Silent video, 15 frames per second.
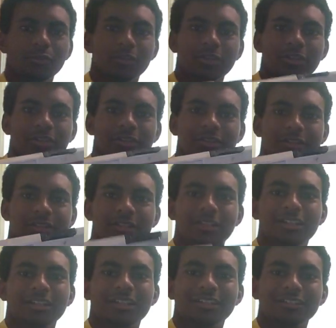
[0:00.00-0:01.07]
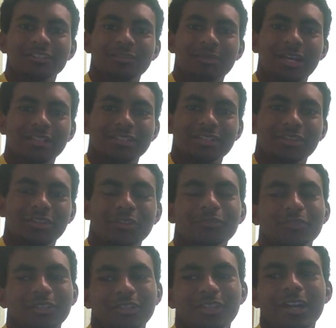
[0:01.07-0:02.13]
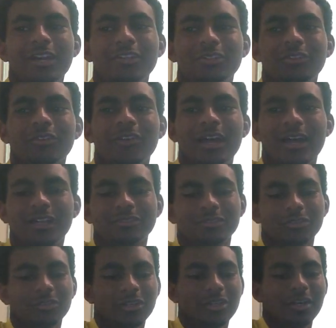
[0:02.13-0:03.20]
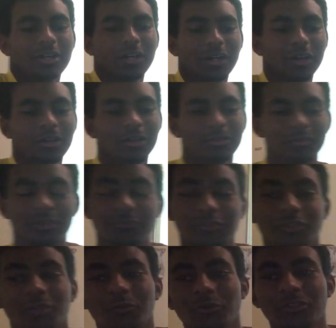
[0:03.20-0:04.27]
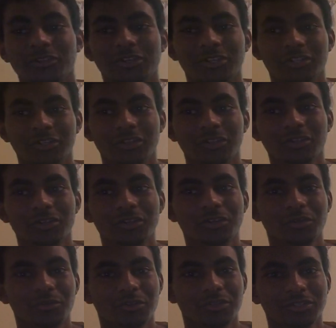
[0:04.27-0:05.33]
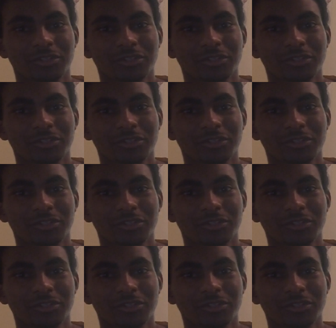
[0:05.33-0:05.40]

to cu cu customize a Nerf gun, now you know the hassle. Uh, if you don't want the, the logo on